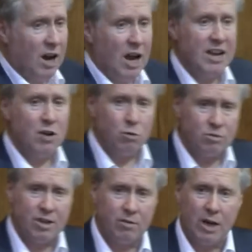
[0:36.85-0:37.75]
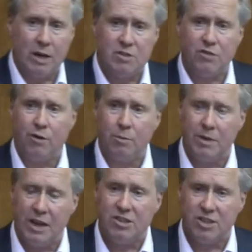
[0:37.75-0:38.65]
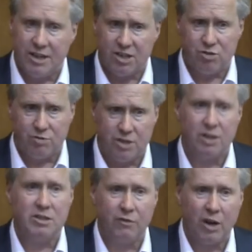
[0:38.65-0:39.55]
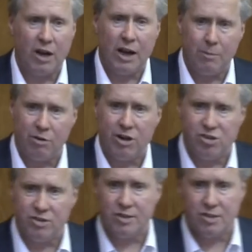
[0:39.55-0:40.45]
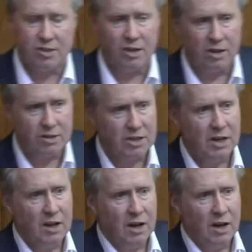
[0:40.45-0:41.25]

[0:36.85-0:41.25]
Uh, and it also comes from international scientific collaborations that start,